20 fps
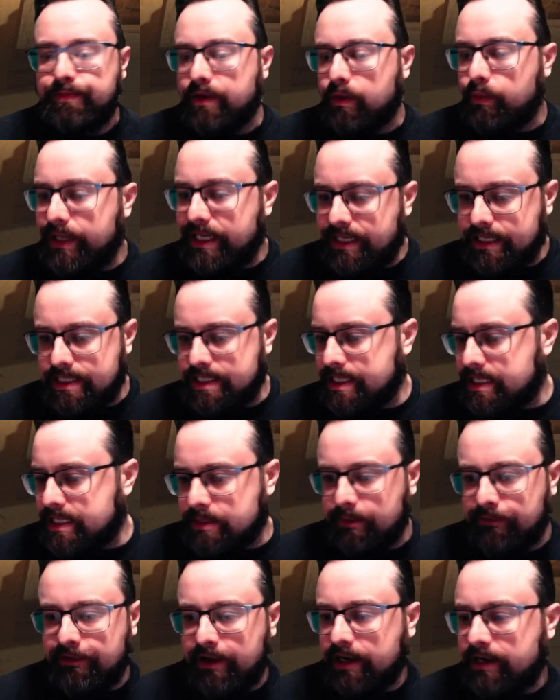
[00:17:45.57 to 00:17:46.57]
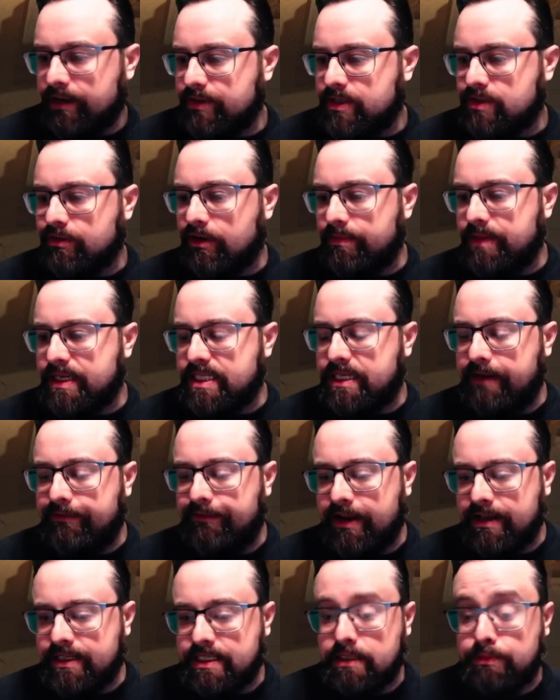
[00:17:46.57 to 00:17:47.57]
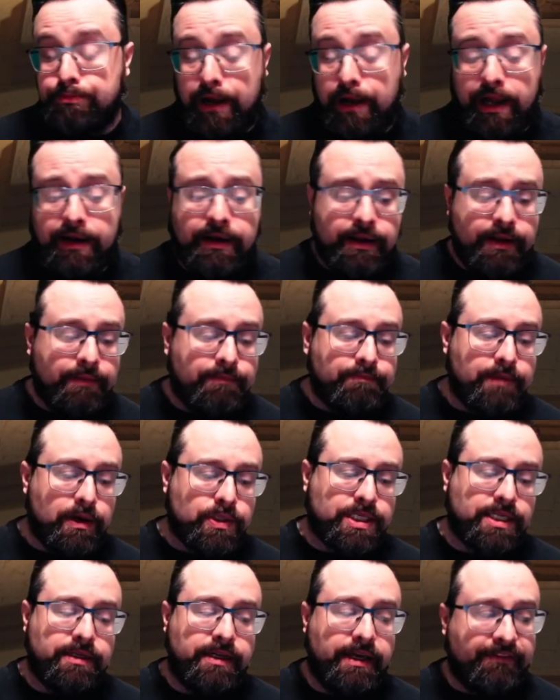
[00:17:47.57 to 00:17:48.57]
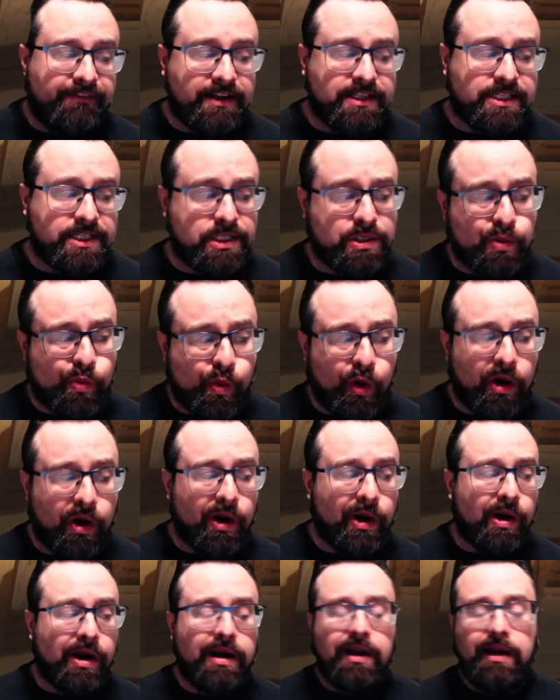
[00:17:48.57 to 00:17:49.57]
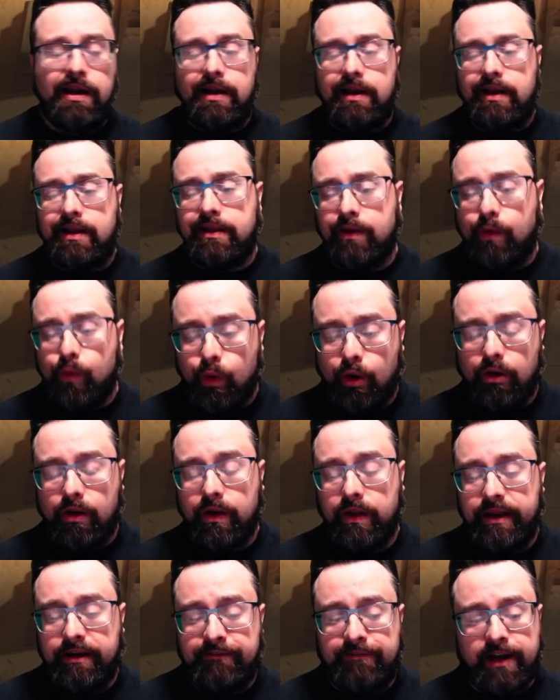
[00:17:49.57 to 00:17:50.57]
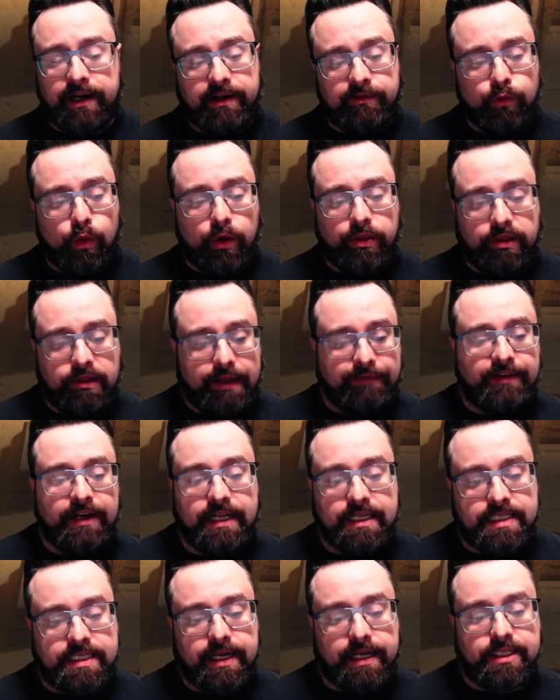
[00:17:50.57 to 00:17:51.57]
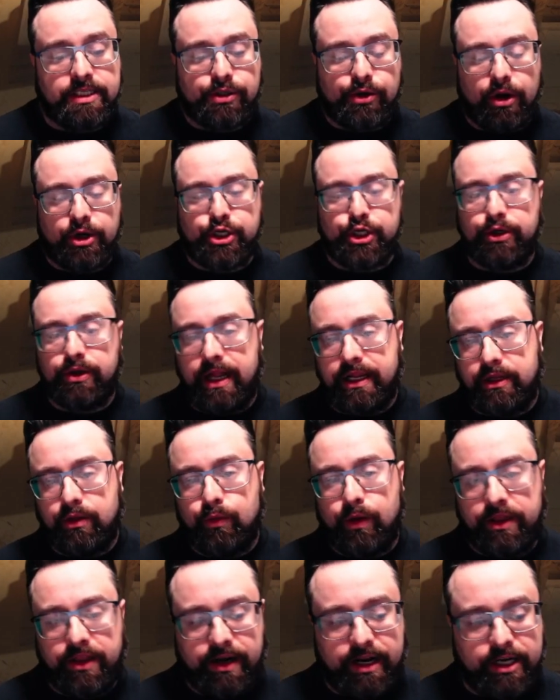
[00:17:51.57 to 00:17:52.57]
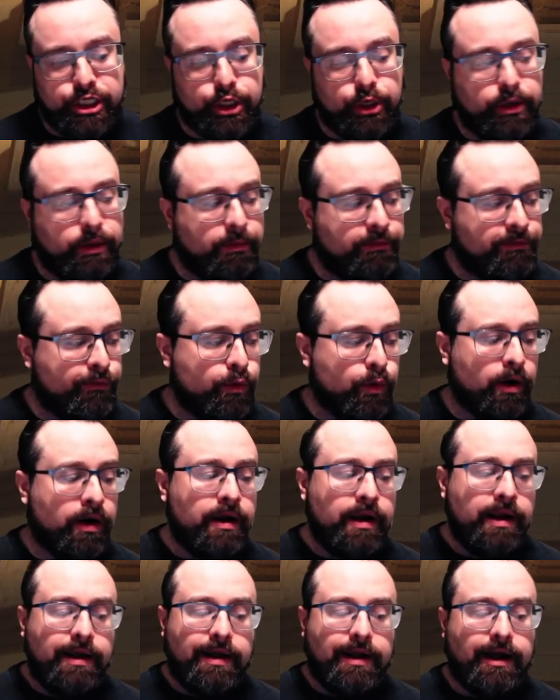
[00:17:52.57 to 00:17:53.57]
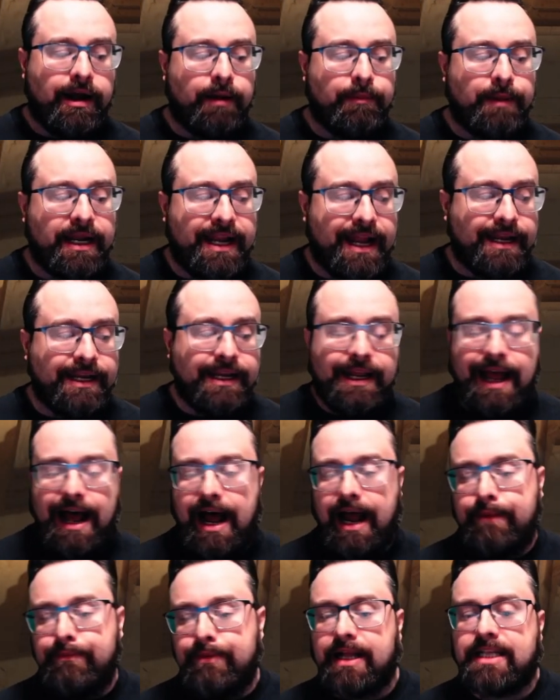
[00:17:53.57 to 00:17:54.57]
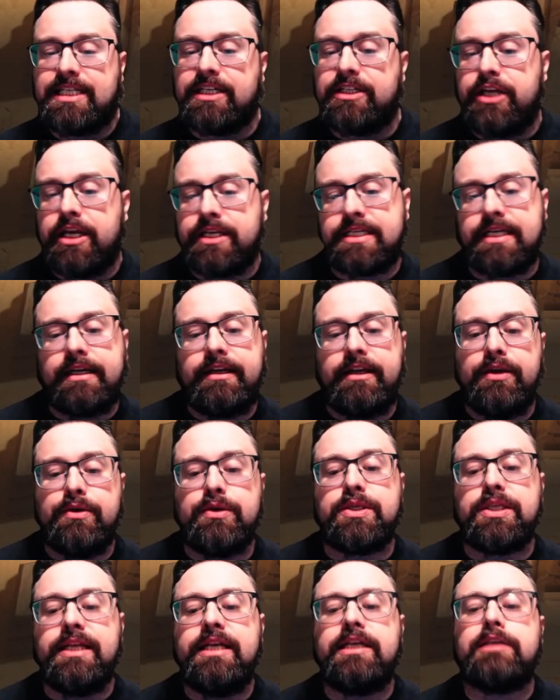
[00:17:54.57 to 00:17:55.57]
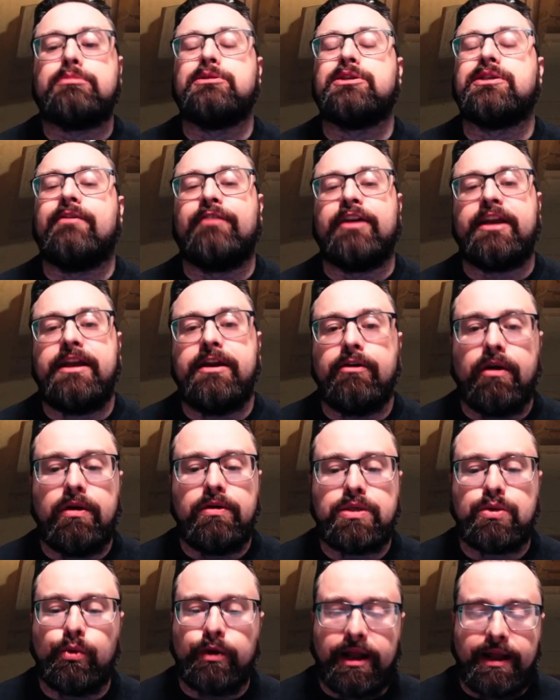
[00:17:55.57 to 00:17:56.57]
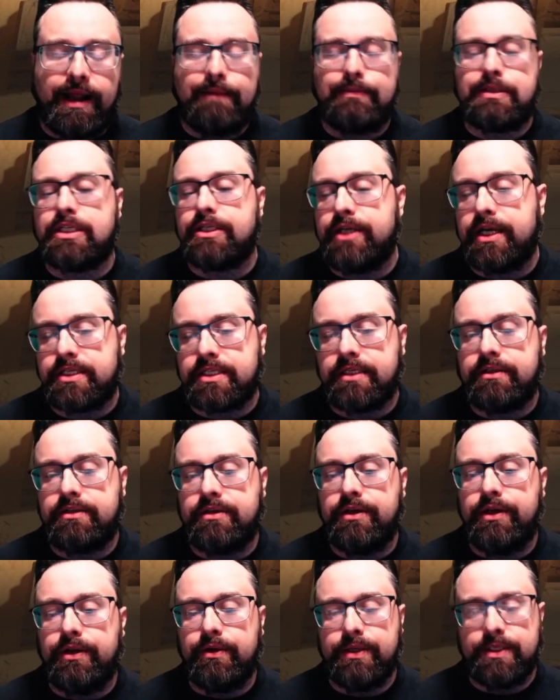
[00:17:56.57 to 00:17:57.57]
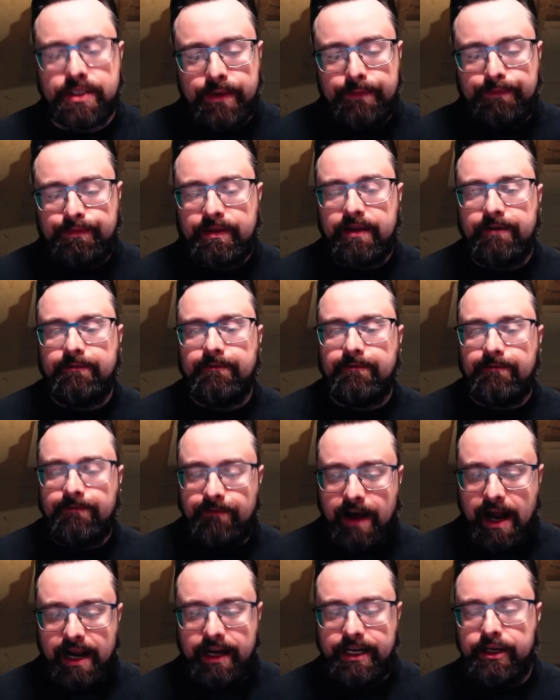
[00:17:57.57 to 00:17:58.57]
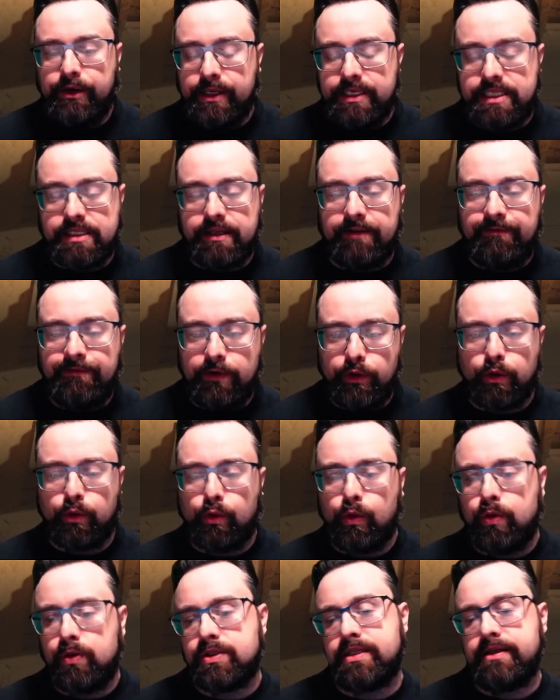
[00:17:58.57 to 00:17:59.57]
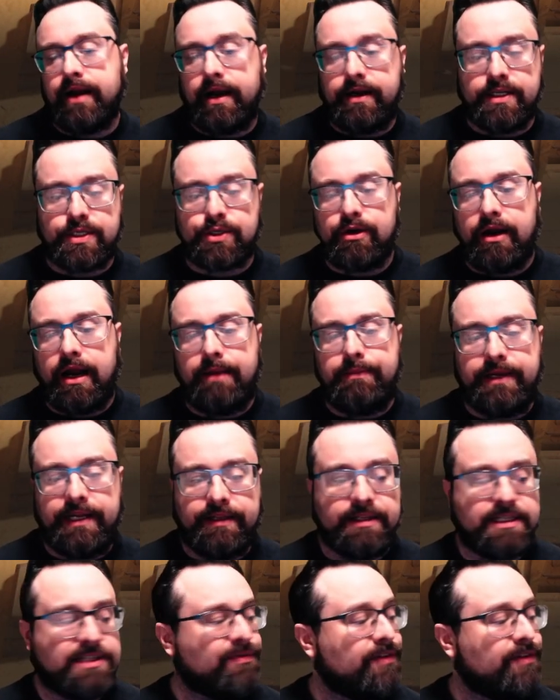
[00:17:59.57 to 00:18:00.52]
We did see some effectiveness from these defenses, but most of the defenses that were really effective were on the left-hand side, structured like the one that I showed you before. Again, I'm not suggesting to use these specific heroes. What I am suggesting to you is find units that fill the roles that I described in this